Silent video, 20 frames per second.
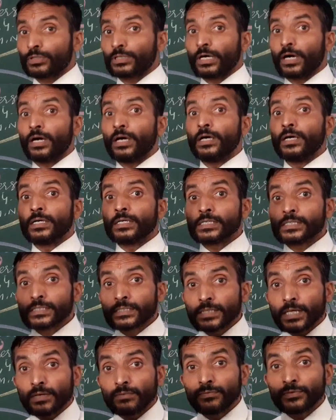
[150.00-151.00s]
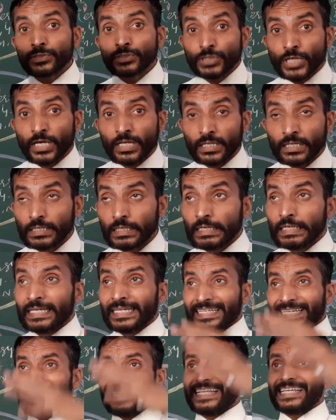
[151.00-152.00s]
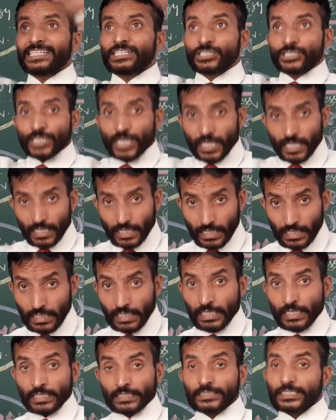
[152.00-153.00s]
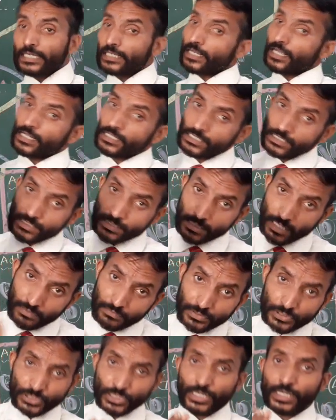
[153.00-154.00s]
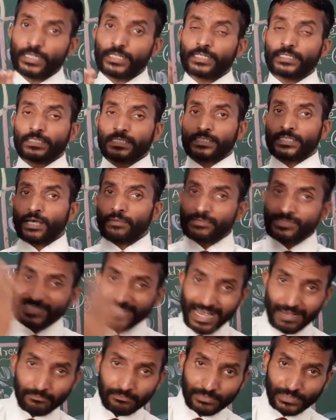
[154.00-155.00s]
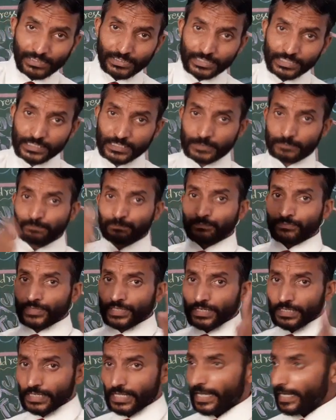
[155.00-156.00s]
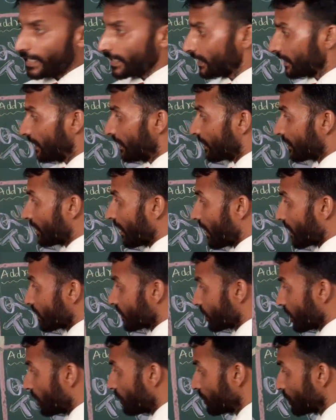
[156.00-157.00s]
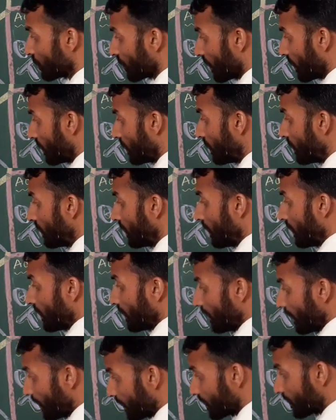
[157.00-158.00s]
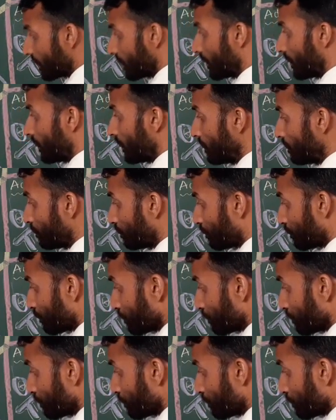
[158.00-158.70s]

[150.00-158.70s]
the subshell. In a shell, there are subshells, subchambers, right? That subshell is there